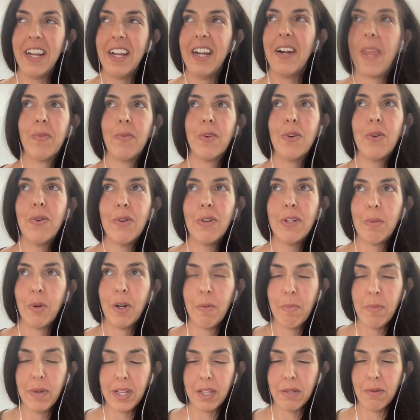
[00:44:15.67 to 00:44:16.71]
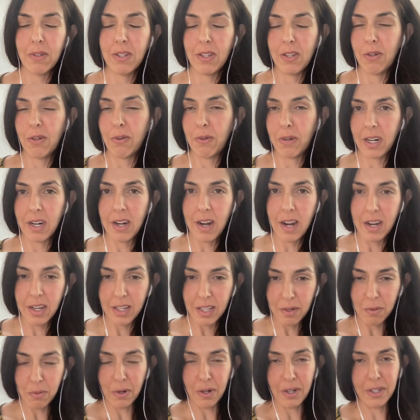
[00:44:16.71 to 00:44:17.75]
Google's purpose was to
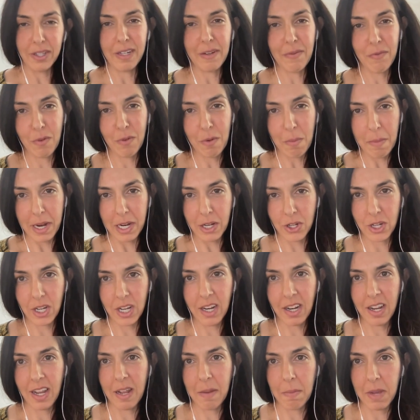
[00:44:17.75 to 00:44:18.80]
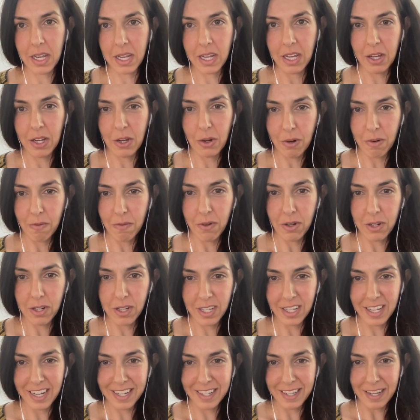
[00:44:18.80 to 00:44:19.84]
organize the world's information and make it
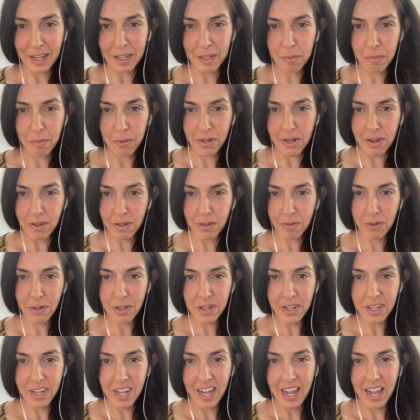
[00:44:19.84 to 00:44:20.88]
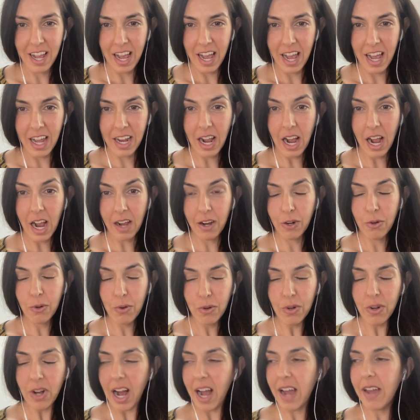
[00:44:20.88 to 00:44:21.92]
universally accessible and useful. And
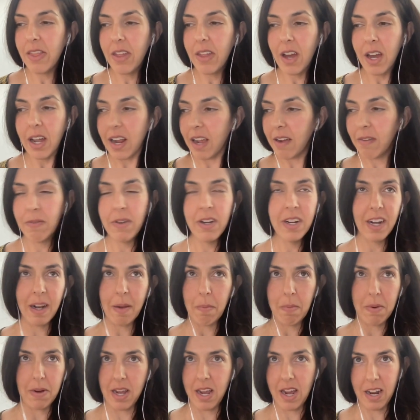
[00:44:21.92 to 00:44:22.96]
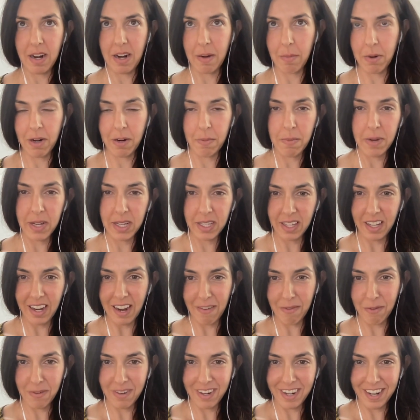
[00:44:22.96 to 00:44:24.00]
Google, I thought every company had a purpose that
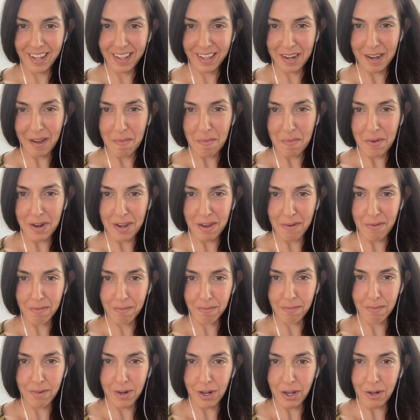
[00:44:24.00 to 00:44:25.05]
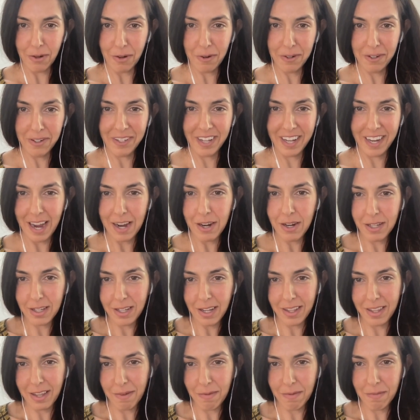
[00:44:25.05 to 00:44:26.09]
everyone at the company knew. Like I just
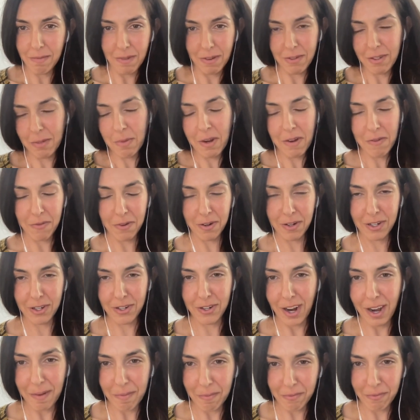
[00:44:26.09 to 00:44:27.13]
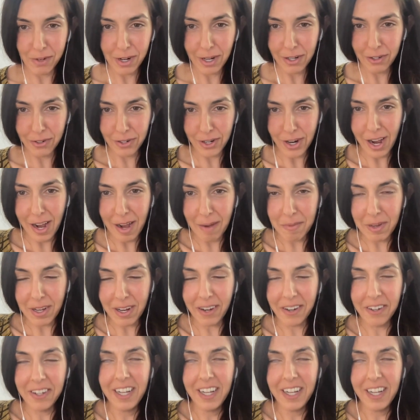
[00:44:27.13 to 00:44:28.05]
thought that was my first job, real job, you know?